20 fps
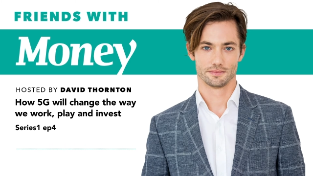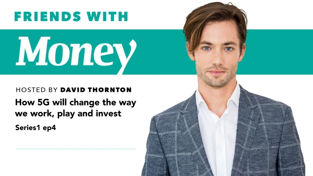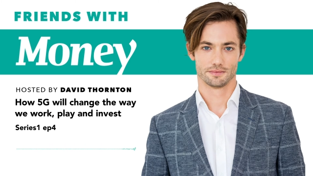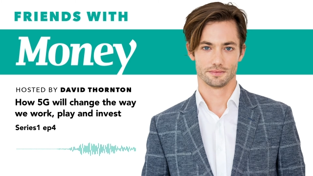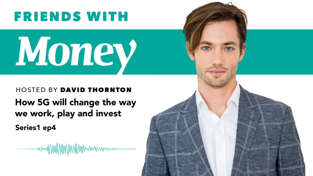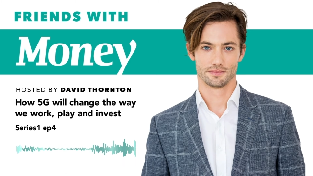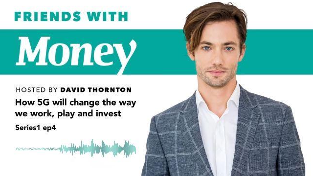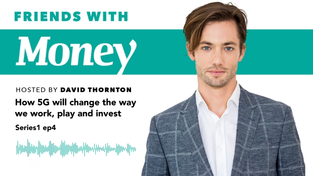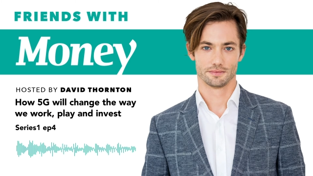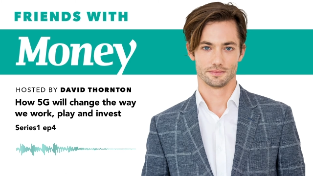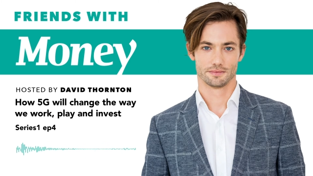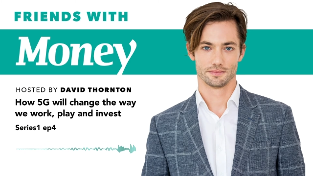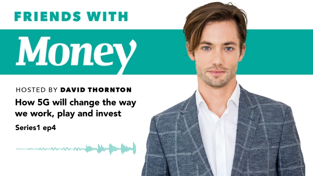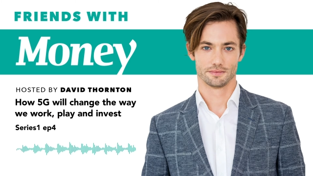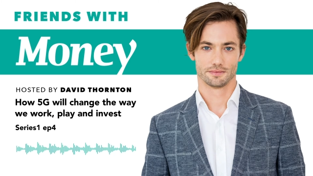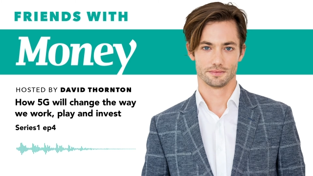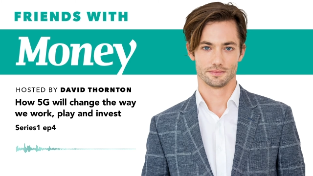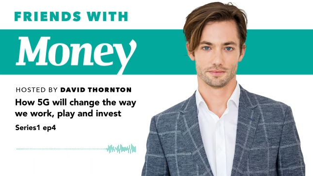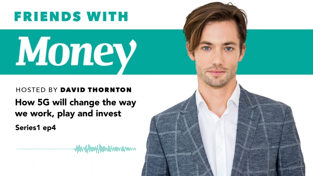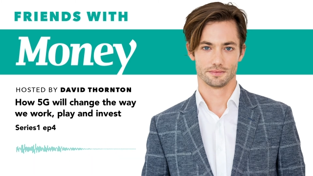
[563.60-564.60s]

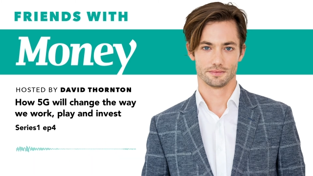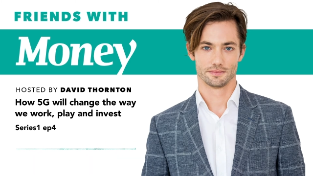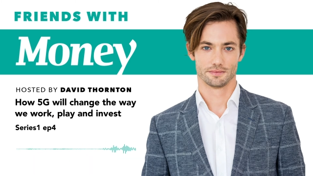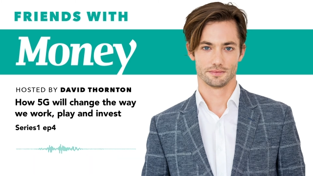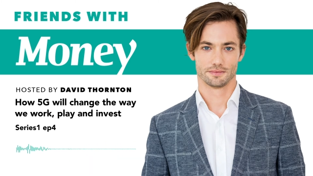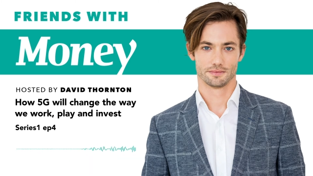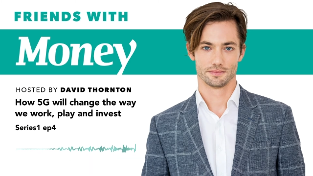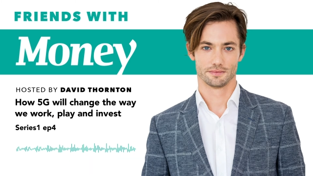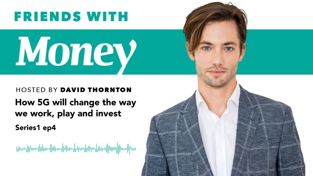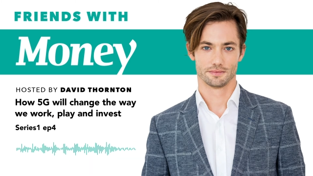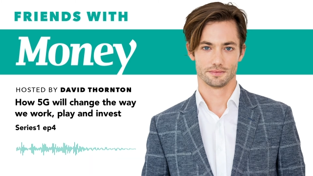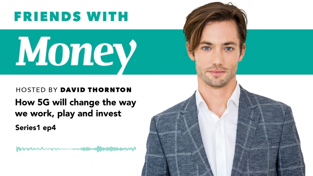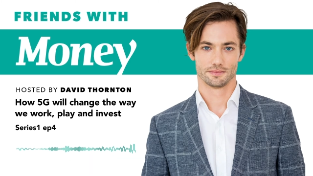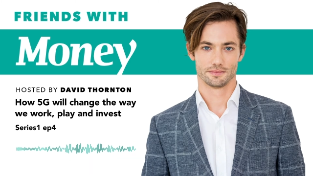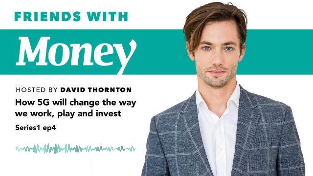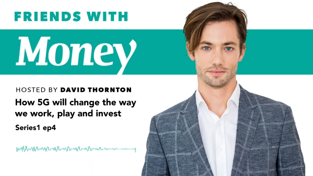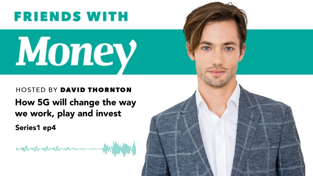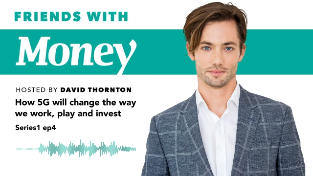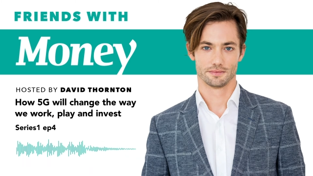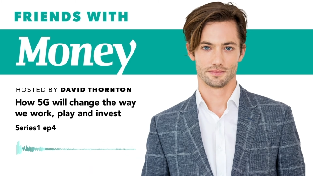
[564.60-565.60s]

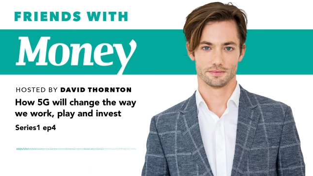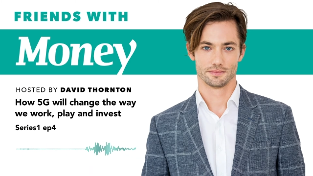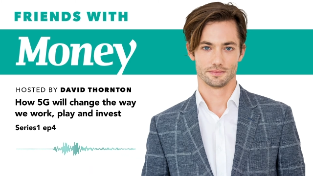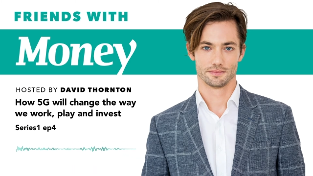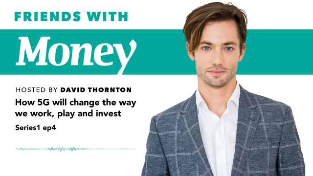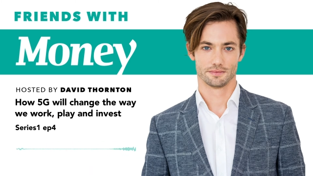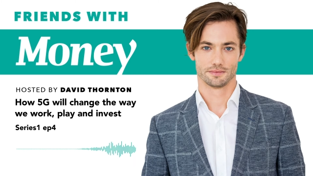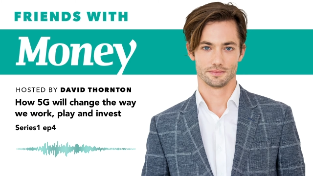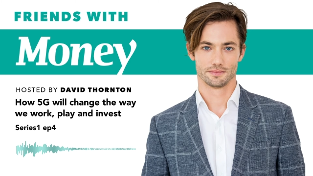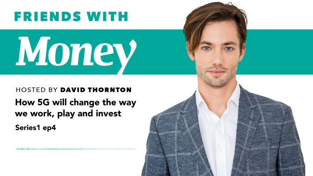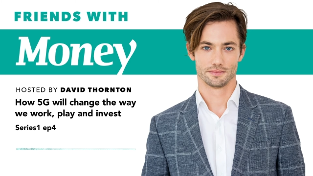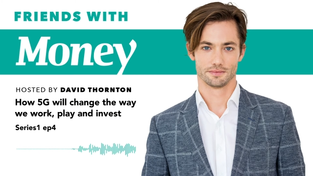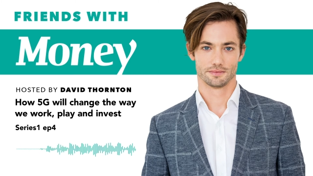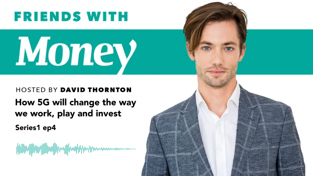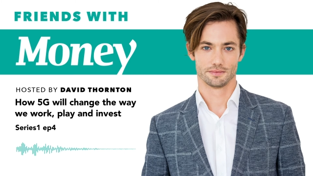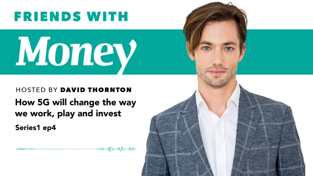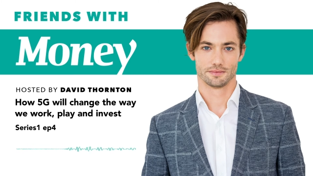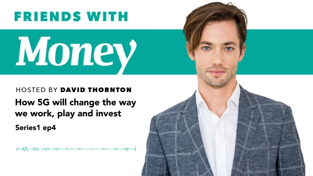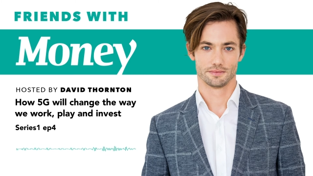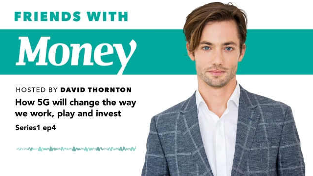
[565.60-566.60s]

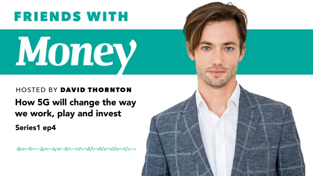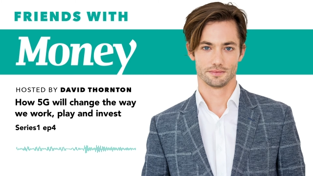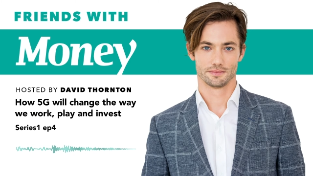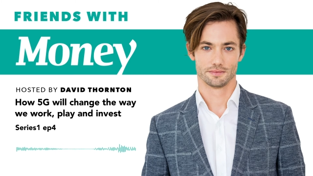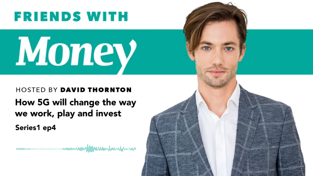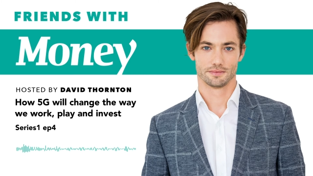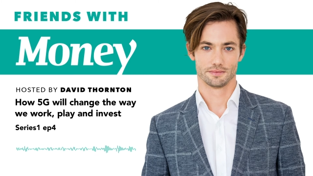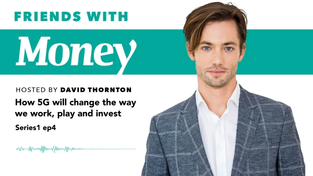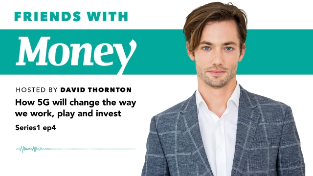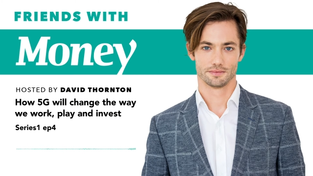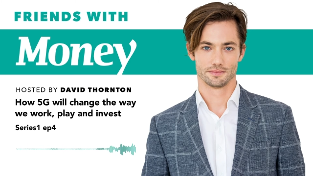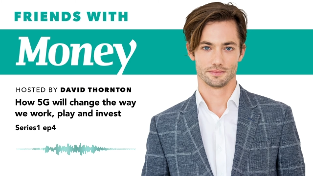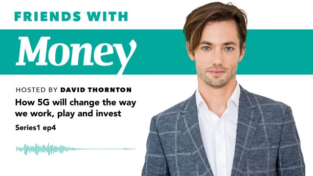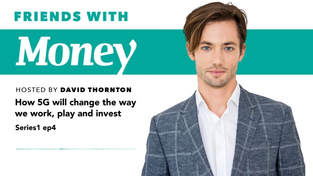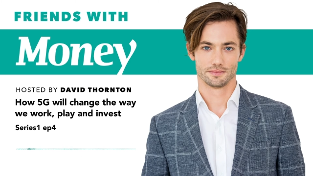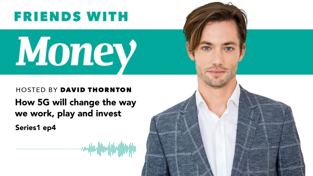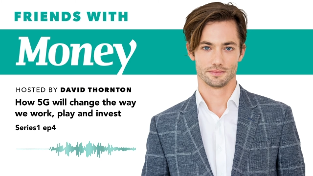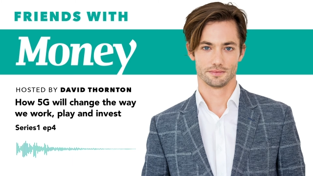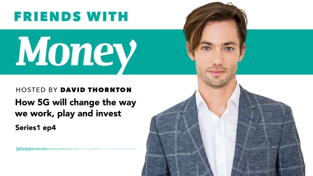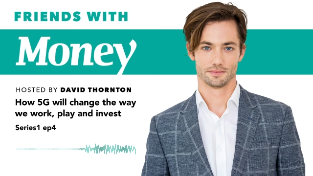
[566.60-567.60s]

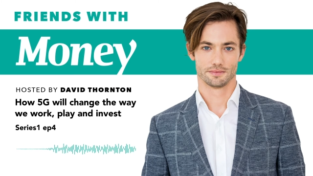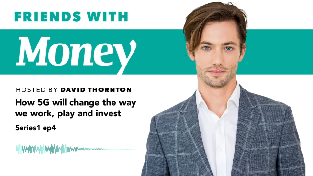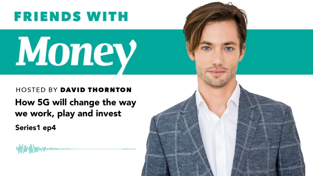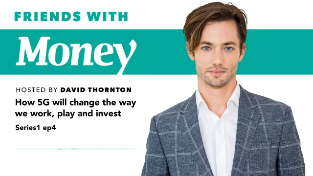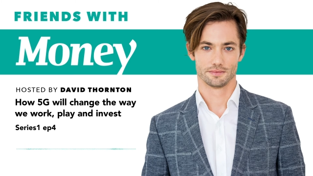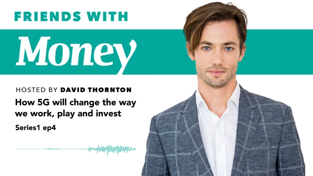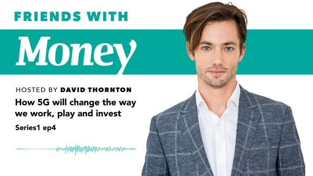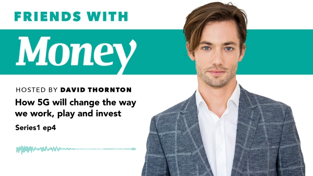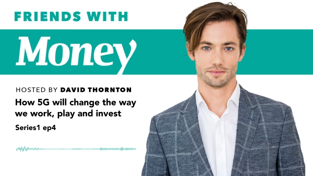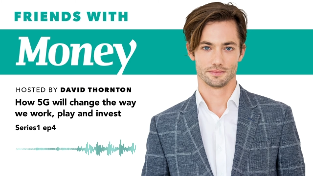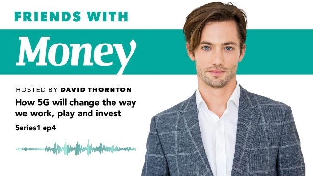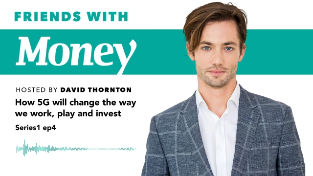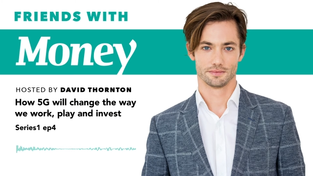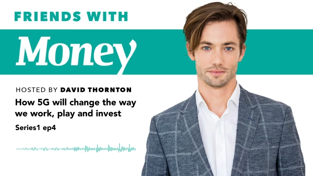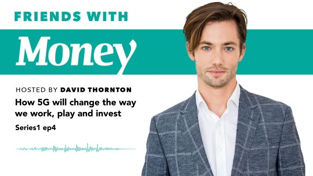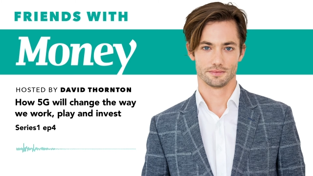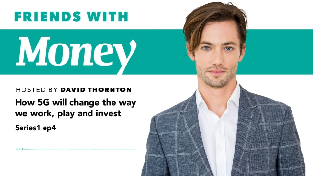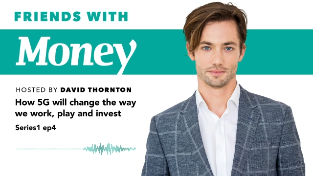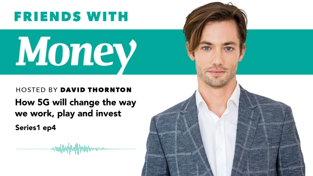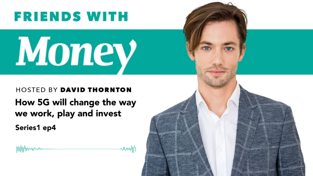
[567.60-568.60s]

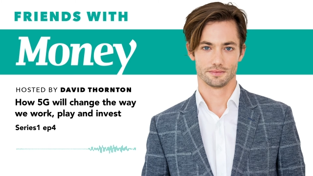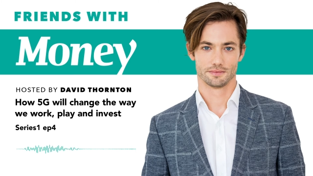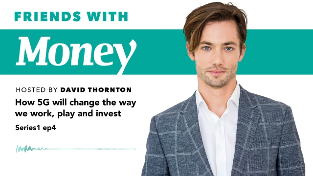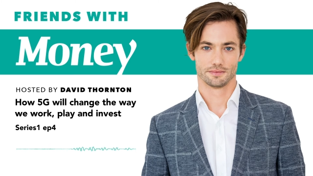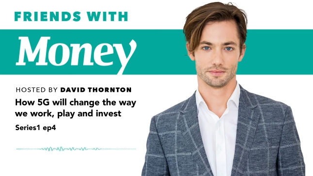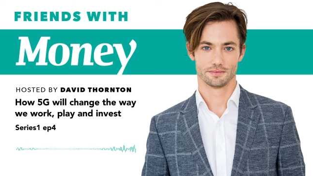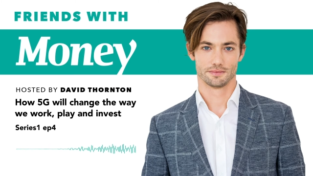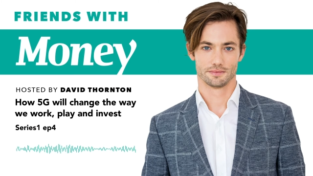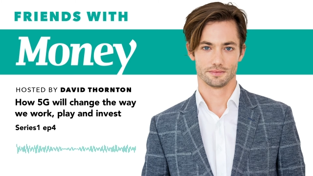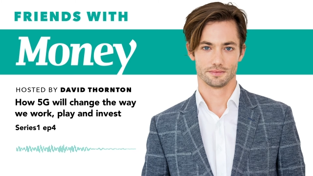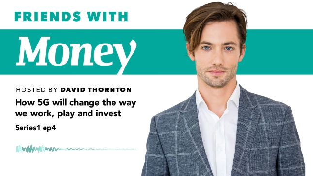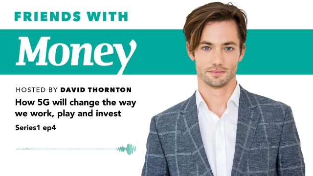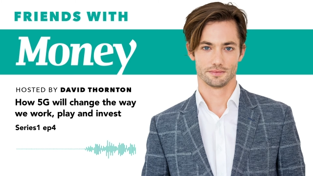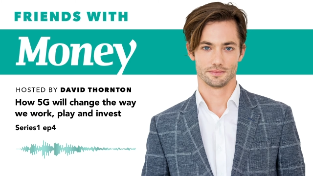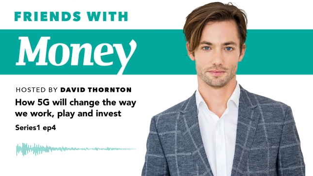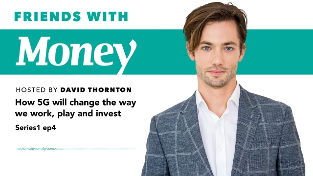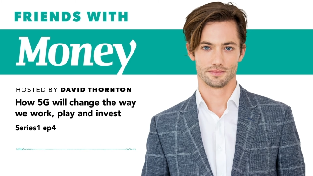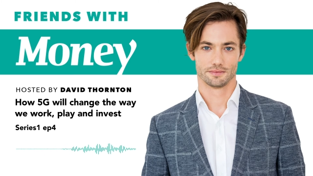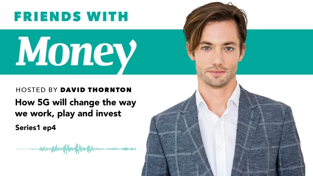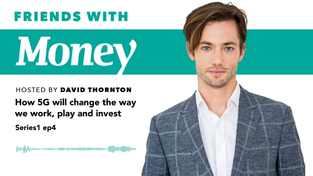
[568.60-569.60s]

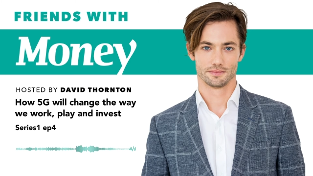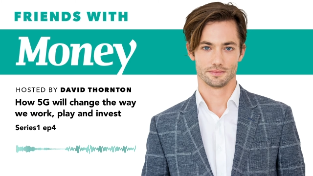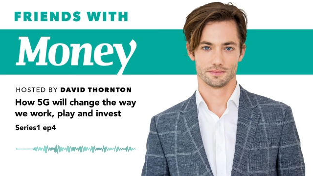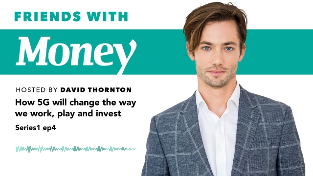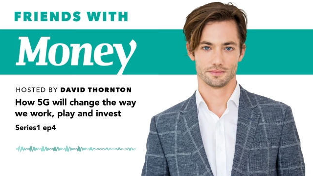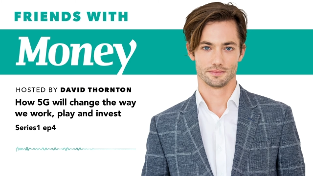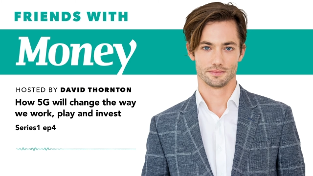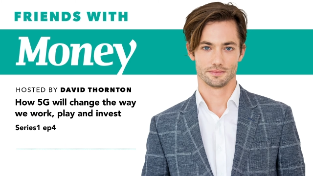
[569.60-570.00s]
The face doesn't move, so there is nothing to read.